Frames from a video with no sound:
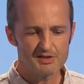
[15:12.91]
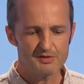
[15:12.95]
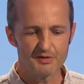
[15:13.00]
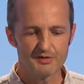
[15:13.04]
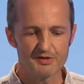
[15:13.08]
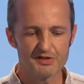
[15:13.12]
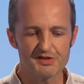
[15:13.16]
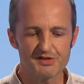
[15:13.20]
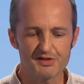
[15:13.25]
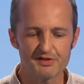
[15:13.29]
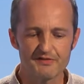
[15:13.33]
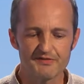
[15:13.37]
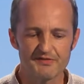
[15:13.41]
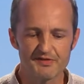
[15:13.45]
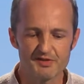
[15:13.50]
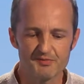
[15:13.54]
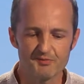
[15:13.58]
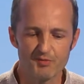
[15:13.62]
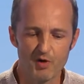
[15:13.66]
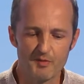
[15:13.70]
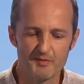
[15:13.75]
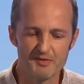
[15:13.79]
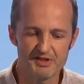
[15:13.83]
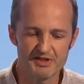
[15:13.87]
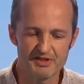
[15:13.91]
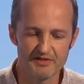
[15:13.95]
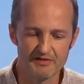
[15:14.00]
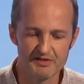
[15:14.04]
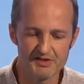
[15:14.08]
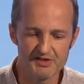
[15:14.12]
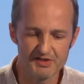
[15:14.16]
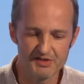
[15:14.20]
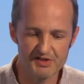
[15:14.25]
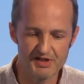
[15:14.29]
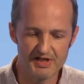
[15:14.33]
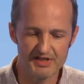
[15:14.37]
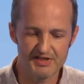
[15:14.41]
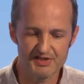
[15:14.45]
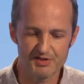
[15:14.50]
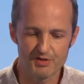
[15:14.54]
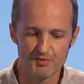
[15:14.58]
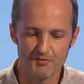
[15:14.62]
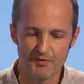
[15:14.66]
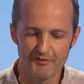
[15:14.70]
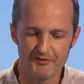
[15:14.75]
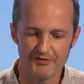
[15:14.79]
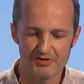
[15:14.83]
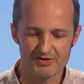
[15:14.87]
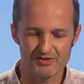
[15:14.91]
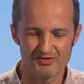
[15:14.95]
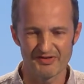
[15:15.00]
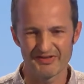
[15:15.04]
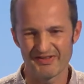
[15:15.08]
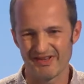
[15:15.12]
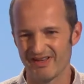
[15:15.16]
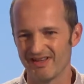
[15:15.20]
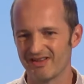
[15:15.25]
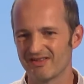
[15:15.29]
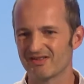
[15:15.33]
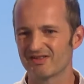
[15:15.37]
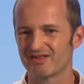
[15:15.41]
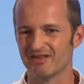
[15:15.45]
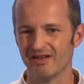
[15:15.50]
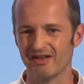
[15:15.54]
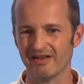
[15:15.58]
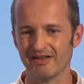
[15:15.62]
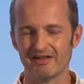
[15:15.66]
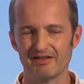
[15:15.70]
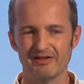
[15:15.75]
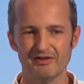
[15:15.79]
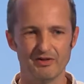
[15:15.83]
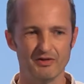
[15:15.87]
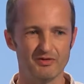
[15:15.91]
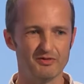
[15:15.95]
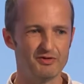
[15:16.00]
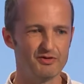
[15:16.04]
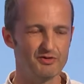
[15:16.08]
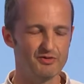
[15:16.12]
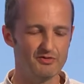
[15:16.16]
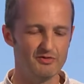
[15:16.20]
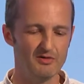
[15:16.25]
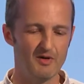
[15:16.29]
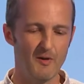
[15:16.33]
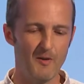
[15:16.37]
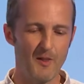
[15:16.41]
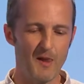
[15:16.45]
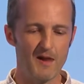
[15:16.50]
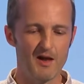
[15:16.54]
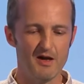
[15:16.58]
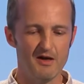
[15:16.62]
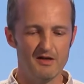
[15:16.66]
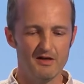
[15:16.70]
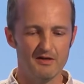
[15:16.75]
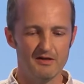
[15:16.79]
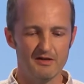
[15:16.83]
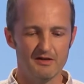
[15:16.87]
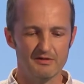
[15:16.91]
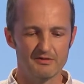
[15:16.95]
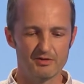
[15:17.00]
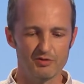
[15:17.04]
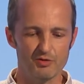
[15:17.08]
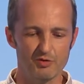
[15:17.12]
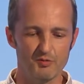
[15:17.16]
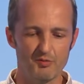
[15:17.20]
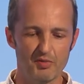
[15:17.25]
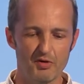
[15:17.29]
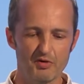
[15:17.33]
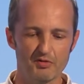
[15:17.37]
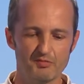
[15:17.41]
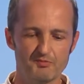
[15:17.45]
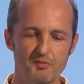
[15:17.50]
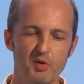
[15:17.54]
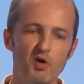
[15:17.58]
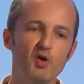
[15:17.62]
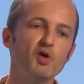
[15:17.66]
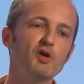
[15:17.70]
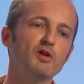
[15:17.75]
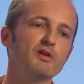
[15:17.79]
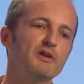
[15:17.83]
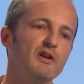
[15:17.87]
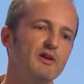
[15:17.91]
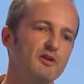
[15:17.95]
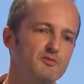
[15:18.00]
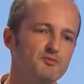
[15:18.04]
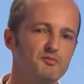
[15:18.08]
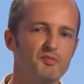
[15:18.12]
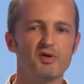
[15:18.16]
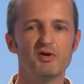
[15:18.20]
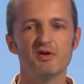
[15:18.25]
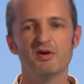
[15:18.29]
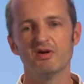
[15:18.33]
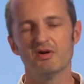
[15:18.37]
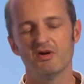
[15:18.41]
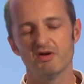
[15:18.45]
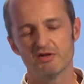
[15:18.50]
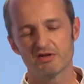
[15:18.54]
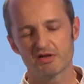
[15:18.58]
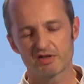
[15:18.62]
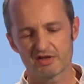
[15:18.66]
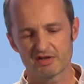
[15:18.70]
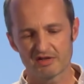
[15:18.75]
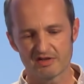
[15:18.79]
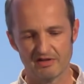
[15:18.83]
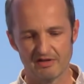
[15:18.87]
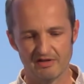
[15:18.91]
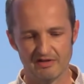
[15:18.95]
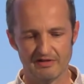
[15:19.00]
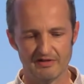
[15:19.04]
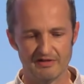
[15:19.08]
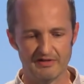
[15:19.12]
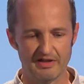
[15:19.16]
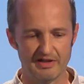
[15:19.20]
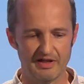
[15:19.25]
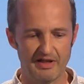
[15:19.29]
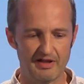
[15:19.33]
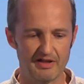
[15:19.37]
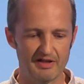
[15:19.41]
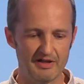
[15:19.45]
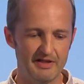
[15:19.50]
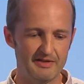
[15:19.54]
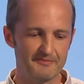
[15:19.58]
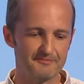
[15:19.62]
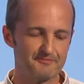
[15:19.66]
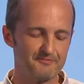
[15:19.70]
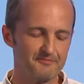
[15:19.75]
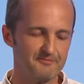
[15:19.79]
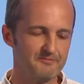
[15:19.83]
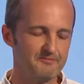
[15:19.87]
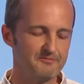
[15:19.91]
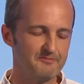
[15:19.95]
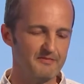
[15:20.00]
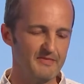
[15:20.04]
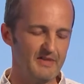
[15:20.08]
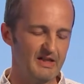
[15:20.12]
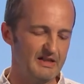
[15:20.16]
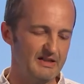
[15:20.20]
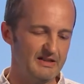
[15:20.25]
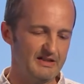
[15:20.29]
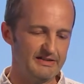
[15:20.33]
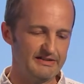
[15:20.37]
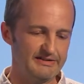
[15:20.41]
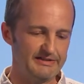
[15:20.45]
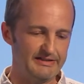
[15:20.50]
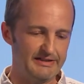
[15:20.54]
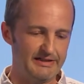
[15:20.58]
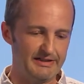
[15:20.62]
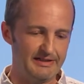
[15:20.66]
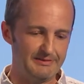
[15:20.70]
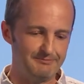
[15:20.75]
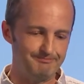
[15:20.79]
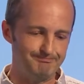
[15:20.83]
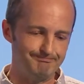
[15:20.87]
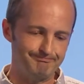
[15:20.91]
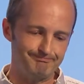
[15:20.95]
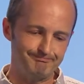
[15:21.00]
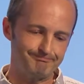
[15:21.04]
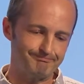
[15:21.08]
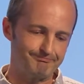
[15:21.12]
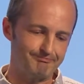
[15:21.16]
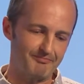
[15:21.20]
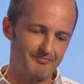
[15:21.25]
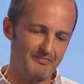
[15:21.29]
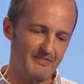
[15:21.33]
So on the surface, promise theory suggests superficial things like, you know, do, do pull, not push, and uh, um,